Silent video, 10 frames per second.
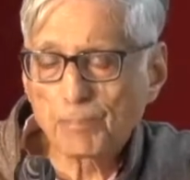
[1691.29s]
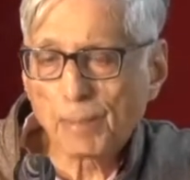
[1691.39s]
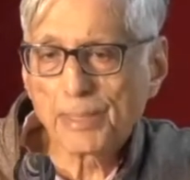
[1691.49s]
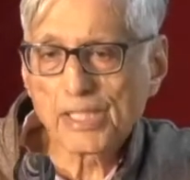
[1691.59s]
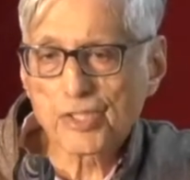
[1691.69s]

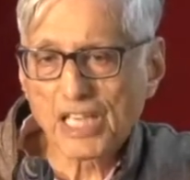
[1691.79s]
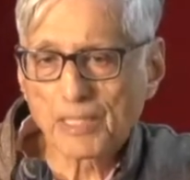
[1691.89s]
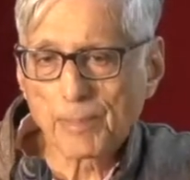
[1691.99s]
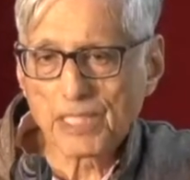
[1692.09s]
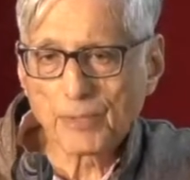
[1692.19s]
public
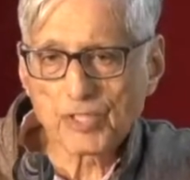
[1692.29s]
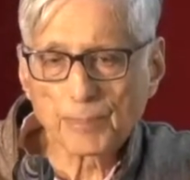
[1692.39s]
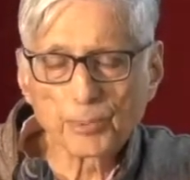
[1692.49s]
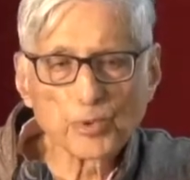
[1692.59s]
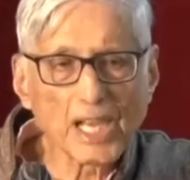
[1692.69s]
statement. He was in
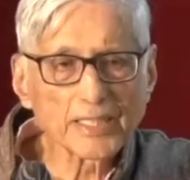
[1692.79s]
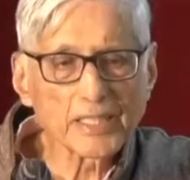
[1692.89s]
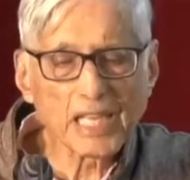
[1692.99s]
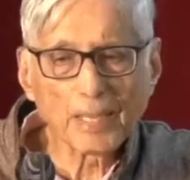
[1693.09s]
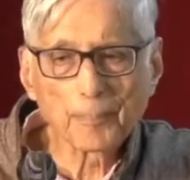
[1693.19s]
Pune at the
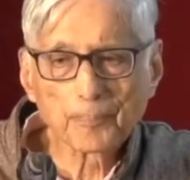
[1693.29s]
time.